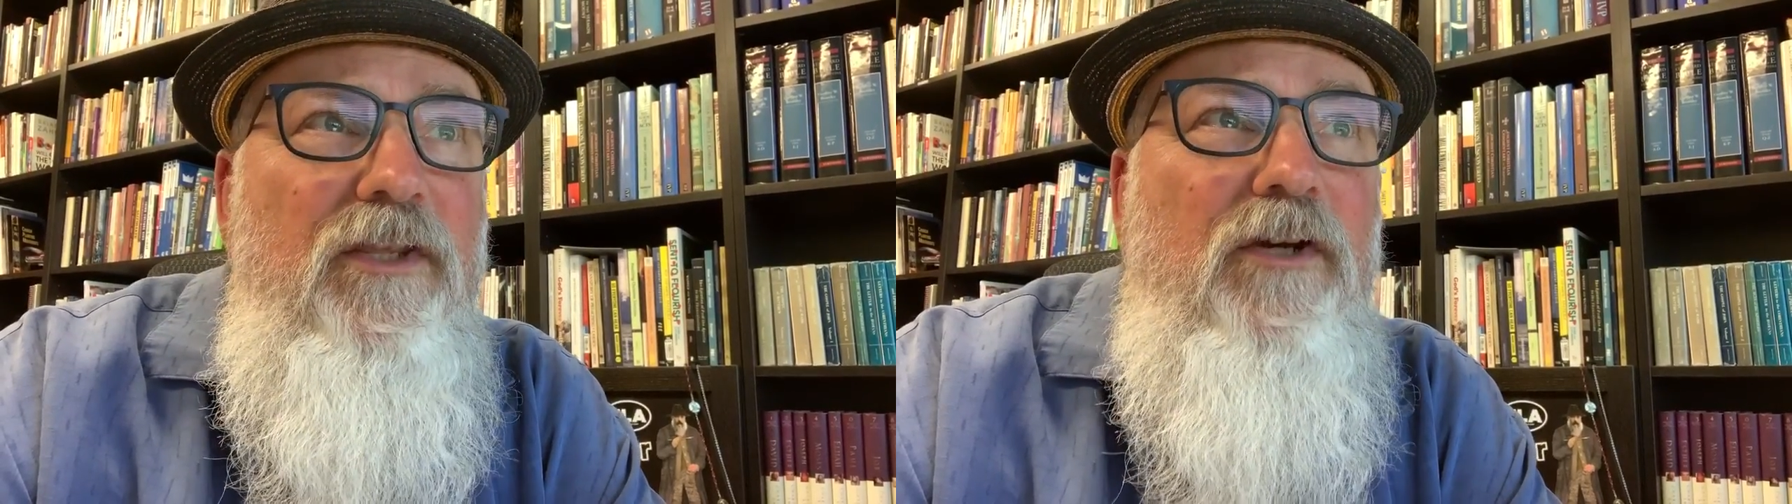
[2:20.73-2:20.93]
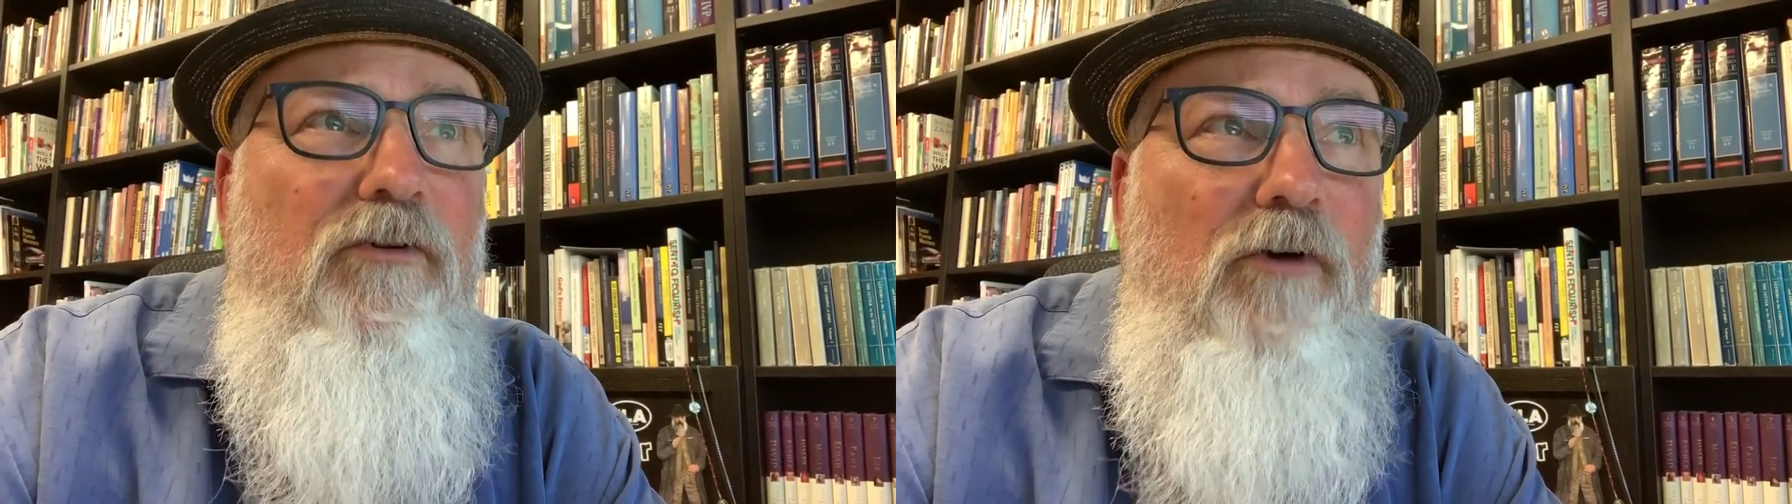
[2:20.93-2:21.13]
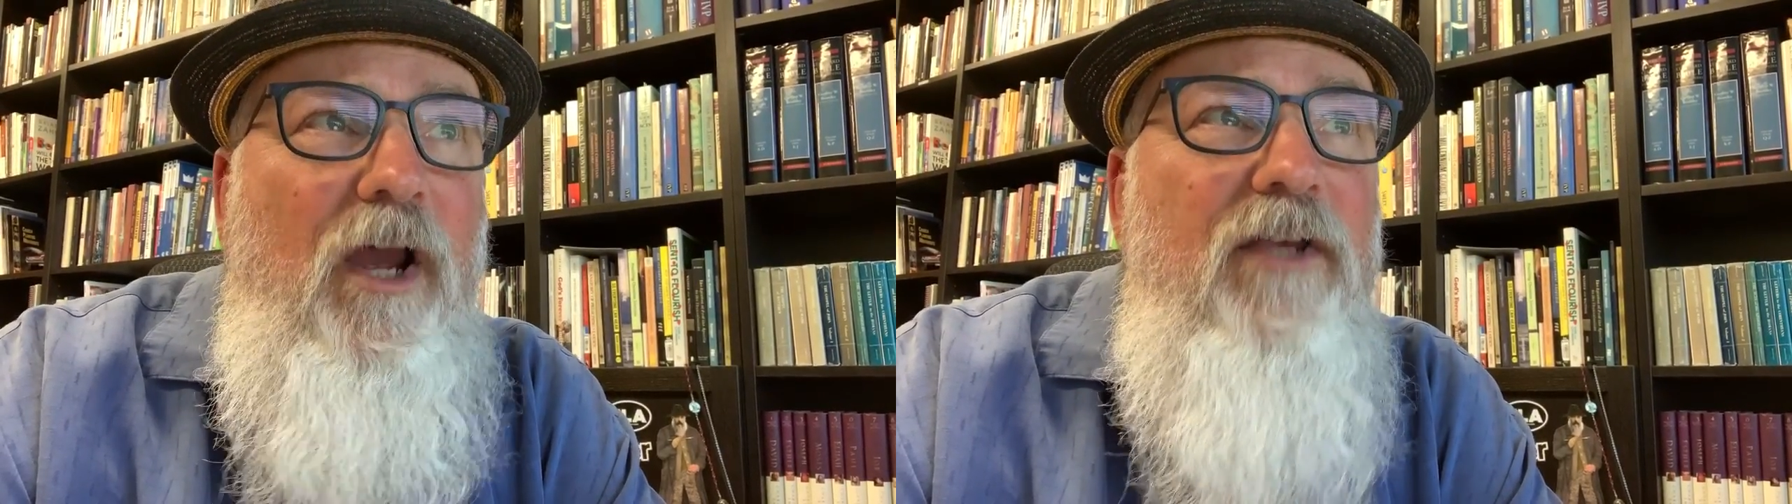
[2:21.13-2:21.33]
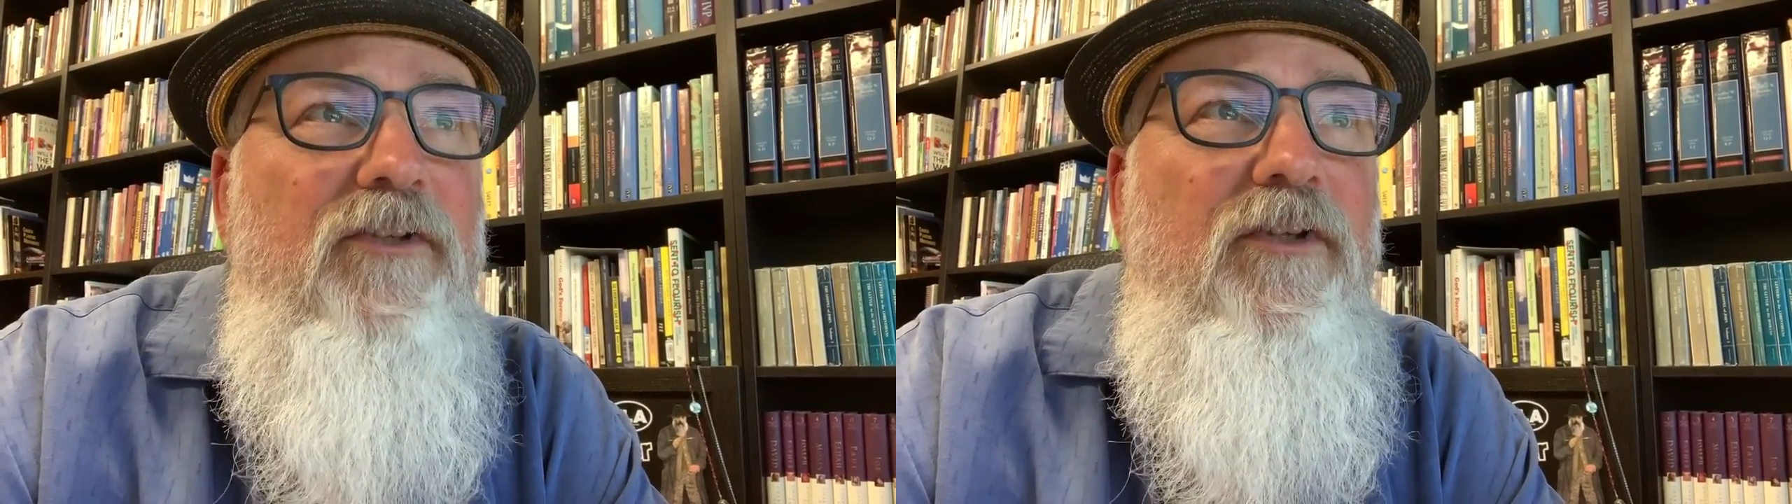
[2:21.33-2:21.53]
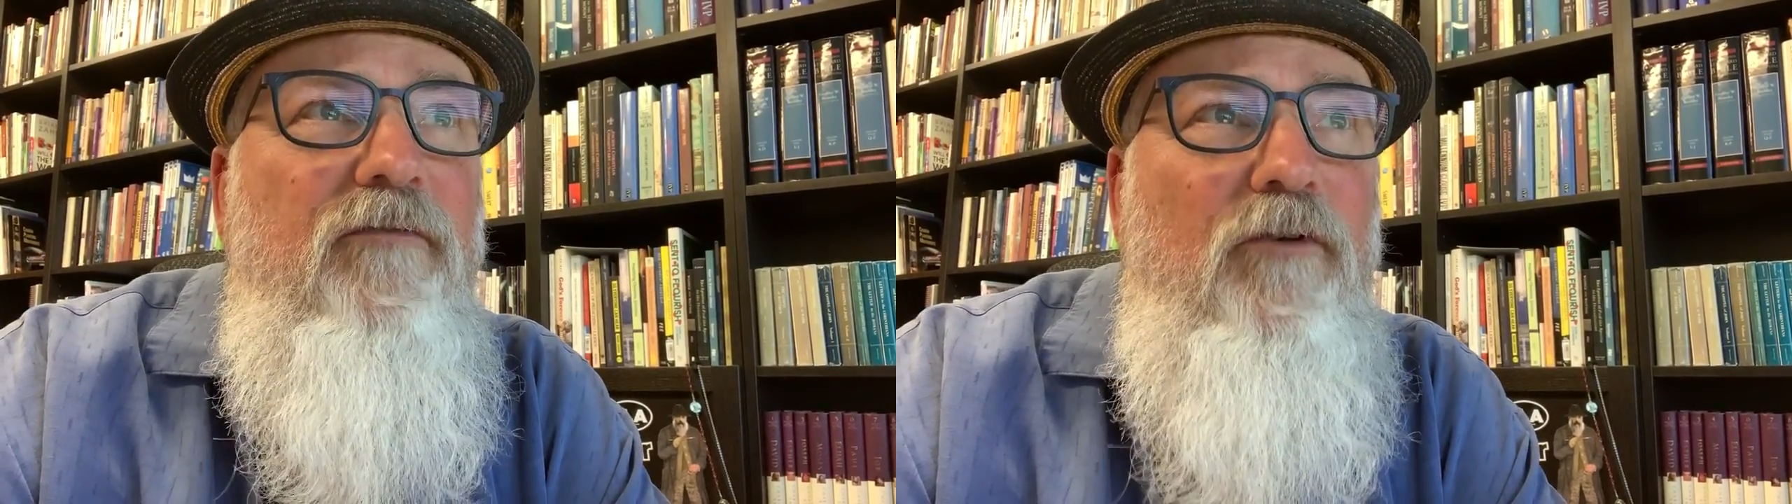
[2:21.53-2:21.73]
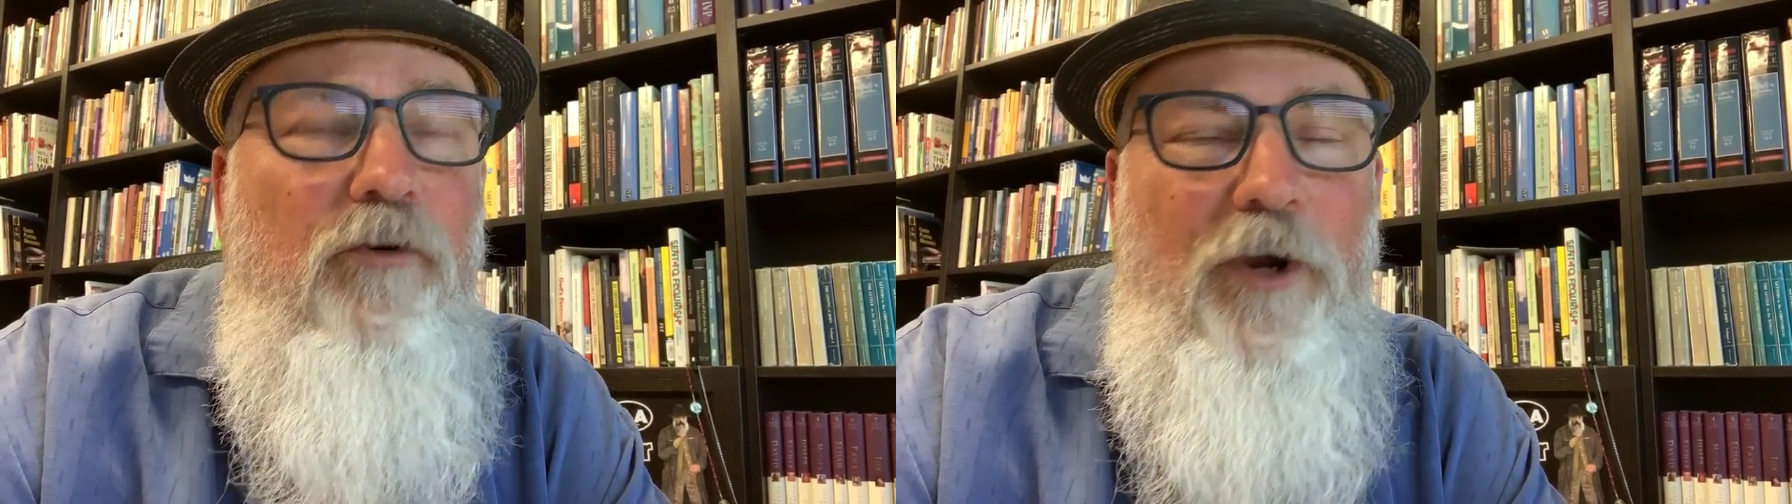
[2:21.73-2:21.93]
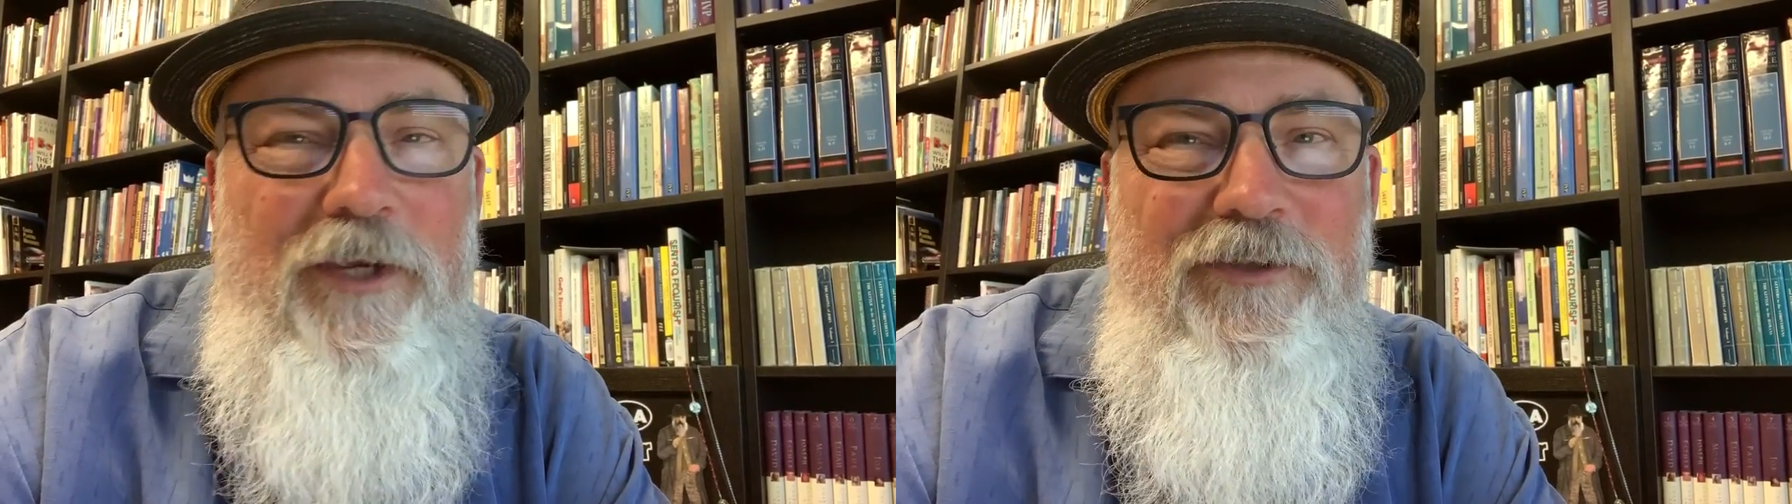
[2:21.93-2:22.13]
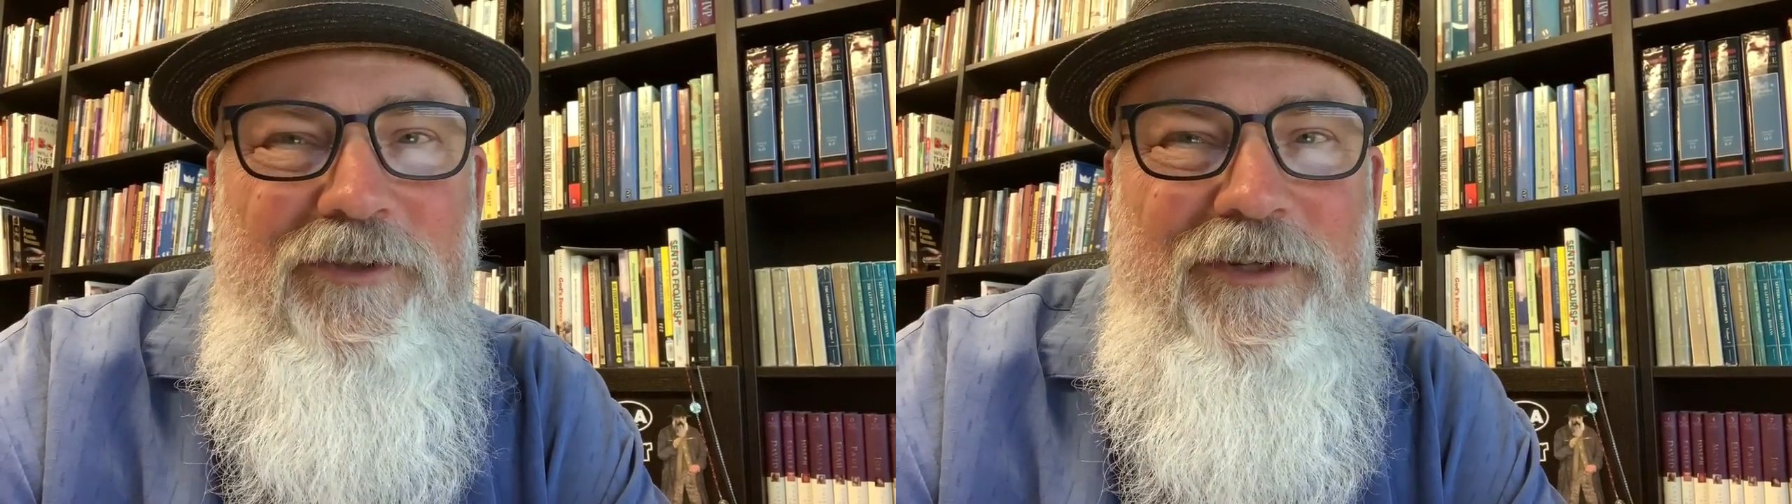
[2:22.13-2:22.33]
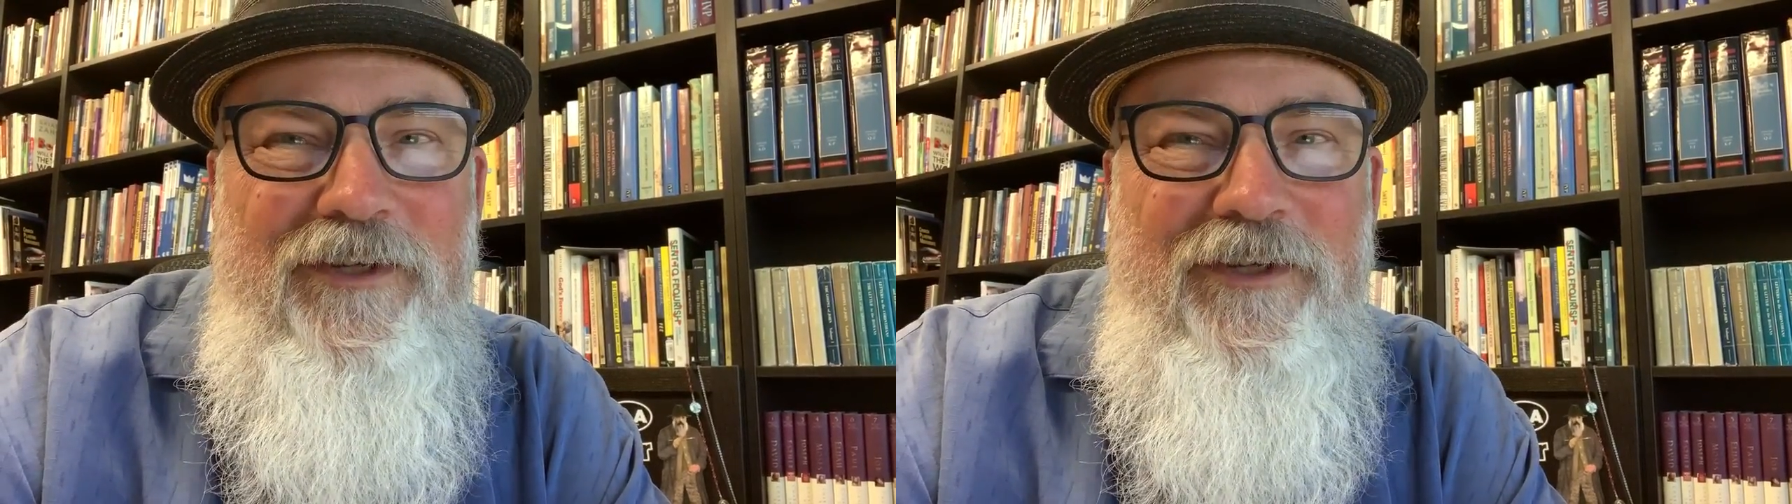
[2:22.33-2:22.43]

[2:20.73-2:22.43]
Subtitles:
cross of Christ.